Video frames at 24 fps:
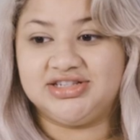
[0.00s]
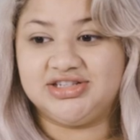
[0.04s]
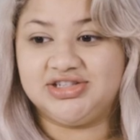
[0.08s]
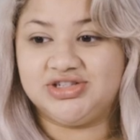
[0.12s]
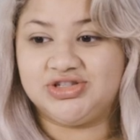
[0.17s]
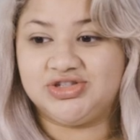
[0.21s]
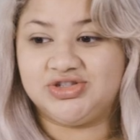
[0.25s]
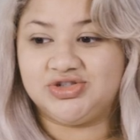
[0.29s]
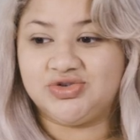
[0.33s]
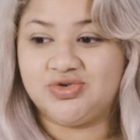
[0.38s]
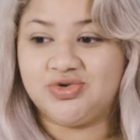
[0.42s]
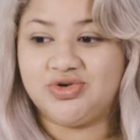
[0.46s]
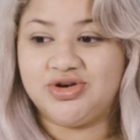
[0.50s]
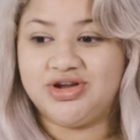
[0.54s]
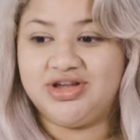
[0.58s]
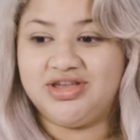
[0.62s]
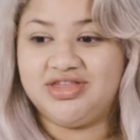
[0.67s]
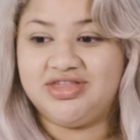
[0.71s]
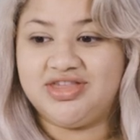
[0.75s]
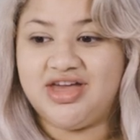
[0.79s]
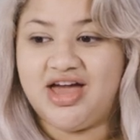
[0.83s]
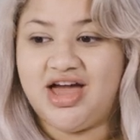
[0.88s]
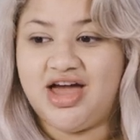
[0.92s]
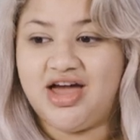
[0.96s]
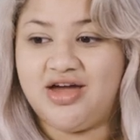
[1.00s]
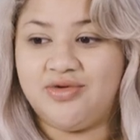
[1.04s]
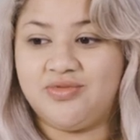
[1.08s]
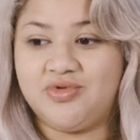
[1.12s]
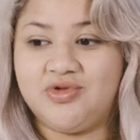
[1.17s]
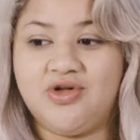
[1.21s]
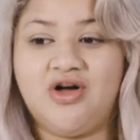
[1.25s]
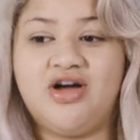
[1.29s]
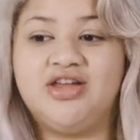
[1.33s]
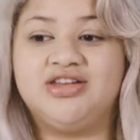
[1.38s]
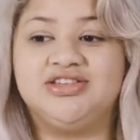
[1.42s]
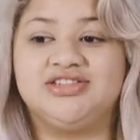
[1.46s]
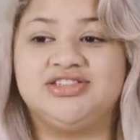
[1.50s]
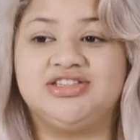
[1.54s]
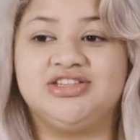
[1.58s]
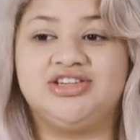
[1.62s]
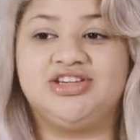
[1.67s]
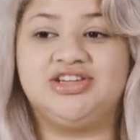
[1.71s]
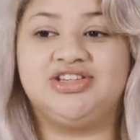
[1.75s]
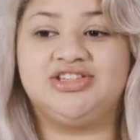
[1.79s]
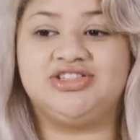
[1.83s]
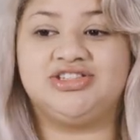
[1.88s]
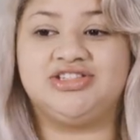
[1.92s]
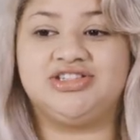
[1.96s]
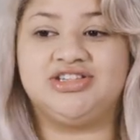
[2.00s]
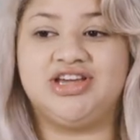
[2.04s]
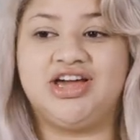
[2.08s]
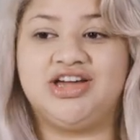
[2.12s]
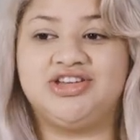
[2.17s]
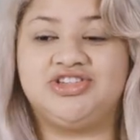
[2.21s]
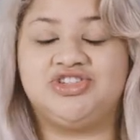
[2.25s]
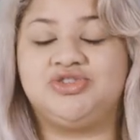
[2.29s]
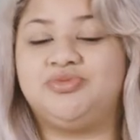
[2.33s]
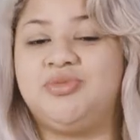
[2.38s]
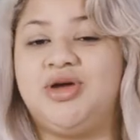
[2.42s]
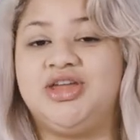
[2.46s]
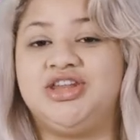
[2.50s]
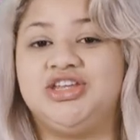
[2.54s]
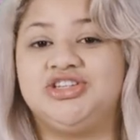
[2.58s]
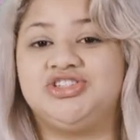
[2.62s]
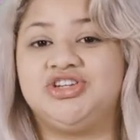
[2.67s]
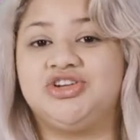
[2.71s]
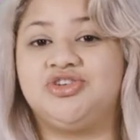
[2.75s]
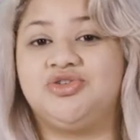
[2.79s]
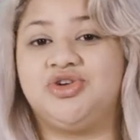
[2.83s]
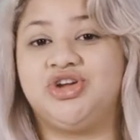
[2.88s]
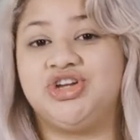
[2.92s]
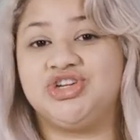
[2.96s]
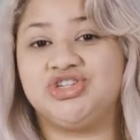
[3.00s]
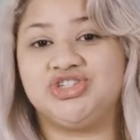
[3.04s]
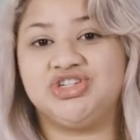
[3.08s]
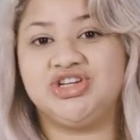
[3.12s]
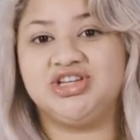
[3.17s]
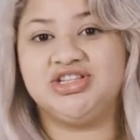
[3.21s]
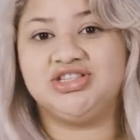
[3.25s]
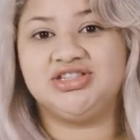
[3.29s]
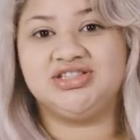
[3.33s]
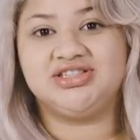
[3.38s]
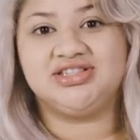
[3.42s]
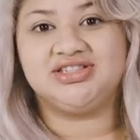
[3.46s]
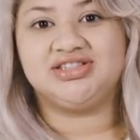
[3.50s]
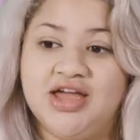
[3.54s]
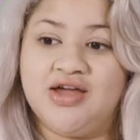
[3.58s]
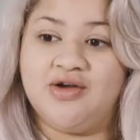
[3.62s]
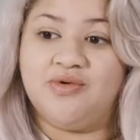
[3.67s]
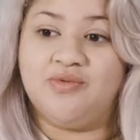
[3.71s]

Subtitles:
a story that will honestly touch many generations.